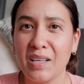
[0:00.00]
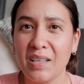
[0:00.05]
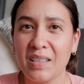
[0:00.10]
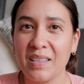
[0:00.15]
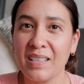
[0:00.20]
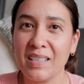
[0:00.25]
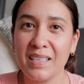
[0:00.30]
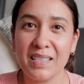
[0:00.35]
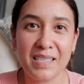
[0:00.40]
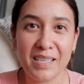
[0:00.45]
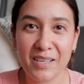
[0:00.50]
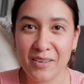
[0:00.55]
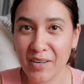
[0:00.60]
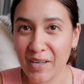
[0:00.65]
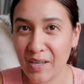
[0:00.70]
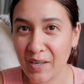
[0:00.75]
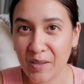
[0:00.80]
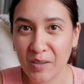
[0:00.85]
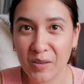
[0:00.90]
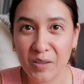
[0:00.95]
the
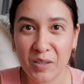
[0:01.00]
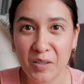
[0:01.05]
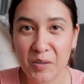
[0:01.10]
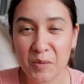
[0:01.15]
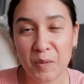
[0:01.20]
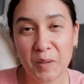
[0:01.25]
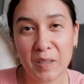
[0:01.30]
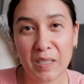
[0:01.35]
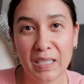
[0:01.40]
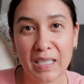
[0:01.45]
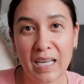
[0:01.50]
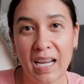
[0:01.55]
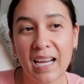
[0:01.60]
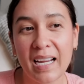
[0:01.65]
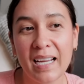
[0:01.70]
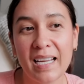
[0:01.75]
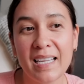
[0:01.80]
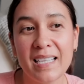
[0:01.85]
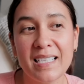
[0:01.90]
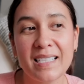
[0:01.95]
interior looked really
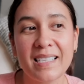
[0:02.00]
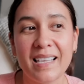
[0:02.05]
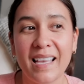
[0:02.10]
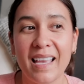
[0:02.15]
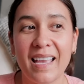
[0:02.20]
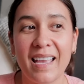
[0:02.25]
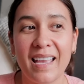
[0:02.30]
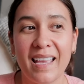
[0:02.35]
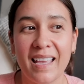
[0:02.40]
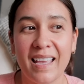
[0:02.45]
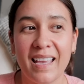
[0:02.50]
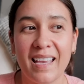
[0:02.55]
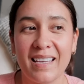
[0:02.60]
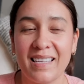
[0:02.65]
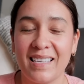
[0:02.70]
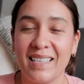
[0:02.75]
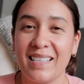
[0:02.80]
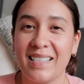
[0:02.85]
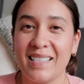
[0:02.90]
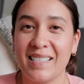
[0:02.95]
nice
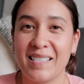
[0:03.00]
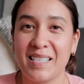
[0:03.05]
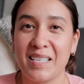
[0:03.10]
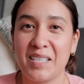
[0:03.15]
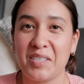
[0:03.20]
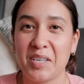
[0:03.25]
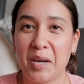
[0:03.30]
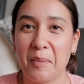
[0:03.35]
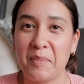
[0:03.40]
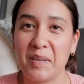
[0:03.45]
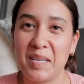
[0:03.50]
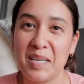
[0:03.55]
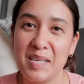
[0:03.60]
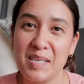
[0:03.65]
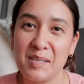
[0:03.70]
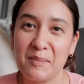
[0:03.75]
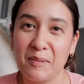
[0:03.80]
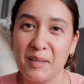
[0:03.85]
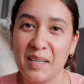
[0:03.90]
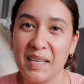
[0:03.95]
and it's a
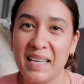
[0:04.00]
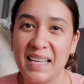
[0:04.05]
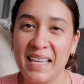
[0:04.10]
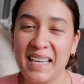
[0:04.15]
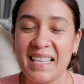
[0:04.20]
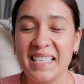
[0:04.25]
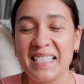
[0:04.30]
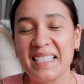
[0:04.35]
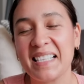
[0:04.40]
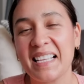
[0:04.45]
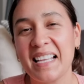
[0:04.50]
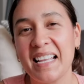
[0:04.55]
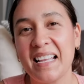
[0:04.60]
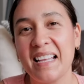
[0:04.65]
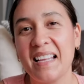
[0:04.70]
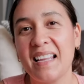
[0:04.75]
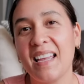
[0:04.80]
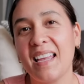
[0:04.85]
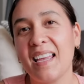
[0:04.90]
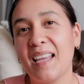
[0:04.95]
Japanese place
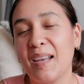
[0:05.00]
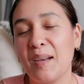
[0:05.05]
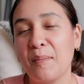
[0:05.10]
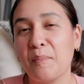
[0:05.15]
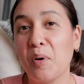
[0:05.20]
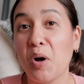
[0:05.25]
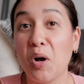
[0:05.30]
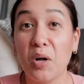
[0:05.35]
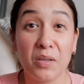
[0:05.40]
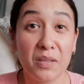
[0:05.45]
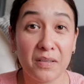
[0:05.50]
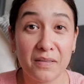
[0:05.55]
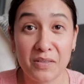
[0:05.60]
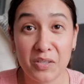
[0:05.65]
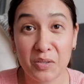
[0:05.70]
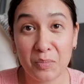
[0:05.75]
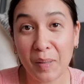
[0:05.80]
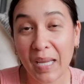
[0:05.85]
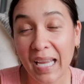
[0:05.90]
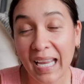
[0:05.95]
and Paul loves
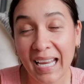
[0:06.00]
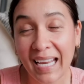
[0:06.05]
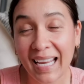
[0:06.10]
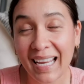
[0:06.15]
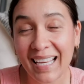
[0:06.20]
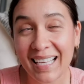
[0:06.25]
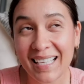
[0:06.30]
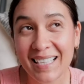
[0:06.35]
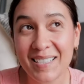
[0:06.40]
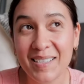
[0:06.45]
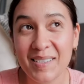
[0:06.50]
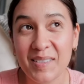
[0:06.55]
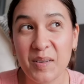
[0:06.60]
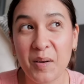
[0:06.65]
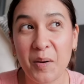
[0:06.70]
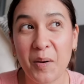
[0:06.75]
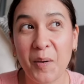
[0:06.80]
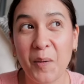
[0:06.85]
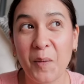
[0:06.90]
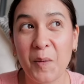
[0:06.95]
Japan.
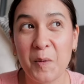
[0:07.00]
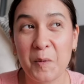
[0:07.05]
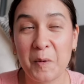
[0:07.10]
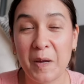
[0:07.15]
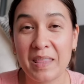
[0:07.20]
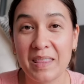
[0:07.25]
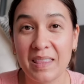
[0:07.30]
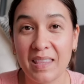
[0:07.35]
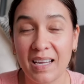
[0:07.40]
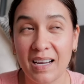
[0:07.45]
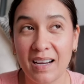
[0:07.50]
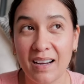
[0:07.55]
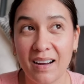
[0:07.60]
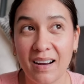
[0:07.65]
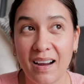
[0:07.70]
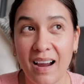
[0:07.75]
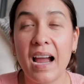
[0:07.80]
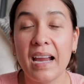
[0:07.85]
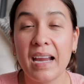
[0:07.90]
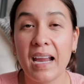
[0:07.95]
So we went
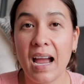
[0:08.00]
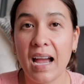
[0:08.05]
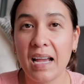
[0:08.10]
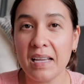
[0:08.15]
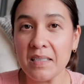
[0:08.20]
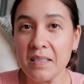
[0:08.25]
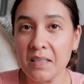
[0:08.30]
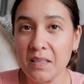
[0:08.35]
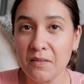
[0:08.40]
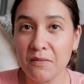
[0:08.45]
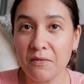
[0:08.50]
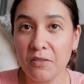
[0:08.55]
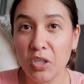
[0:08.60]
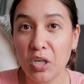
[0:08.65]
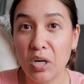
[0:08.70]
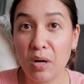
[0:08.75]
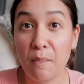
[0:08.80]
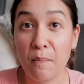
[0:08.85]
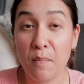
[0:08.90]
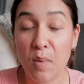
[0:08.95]
there. I asked for
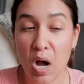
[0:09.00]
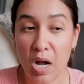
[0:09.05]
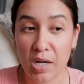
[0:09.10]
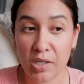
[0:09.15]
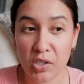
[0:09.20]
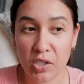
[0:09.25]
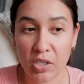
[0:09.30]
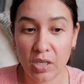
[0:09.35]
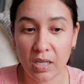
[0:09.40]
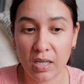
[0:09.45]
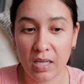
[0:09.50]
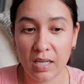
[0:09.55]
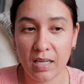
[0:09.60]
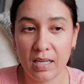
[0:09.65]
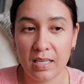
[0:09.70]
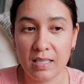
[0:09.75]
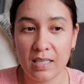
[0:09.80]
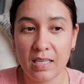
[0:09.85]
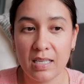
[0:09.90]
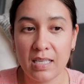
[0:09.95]
a matcha
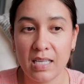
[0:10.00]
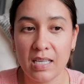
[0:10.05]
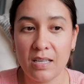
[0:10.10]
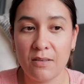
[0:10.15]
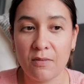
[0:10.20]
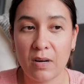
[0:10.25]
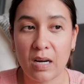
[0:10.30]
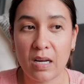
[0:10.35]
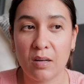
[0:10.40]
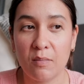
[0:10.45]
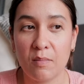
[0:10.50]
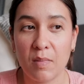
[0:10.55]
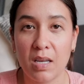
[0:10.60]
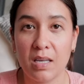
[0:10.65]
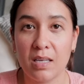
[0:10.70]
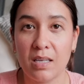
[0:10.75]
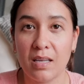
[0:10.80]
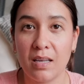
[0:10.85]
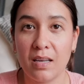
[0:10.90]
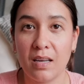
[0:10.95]
and then he
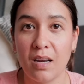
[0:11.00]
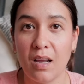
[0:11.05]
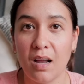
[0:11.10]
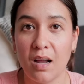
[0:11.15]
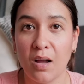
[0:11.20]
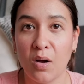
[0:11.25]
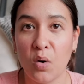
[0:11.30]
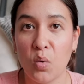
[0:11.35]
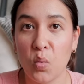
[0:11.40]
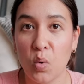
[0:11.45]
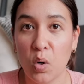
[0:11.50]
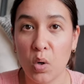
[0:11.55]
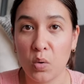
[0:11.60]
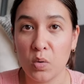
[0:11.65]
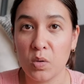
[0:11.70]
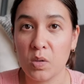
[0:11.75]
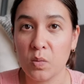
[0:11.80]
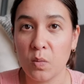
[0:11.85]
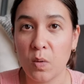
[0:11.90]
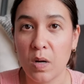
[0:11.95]
recommended a
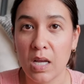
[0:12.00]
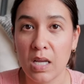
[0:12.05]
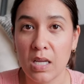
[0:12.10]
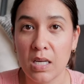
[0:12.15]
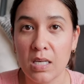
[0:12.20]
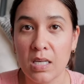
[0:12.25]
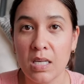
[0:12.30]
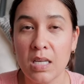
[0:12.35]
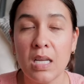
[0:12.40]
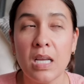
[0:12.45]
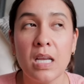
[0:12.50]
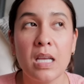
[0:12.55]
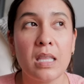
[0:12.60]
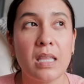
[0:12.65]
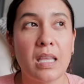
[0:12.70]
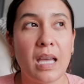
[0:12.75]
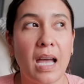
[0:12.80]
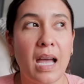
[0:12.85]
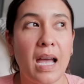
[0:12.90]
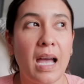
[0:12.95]
rose one
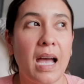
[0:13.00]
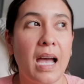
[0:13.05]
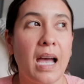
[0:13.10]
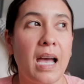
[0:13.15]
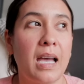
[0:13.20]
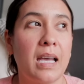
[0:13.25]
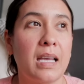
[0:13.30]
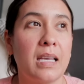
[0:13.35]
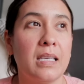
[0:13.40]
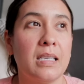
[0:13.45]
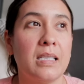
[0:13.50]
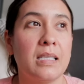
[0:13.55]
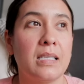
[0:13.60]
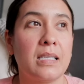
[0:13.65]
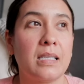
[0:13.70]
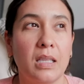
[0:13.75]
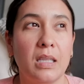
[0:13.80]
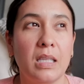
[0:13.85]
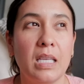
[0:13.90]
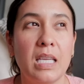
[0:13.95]
that
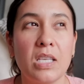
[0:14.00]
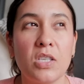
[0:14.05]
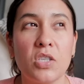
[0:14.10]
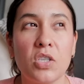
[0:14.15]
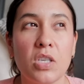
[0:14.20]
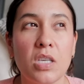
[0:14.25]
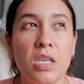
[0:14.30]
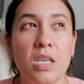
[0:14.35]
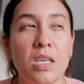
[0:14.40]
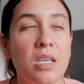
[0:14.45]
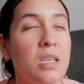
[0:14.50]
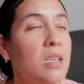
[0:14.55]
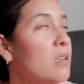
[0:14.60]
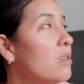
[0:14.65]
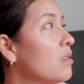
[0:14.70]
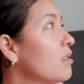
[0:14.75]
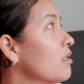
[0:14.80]
has lychee,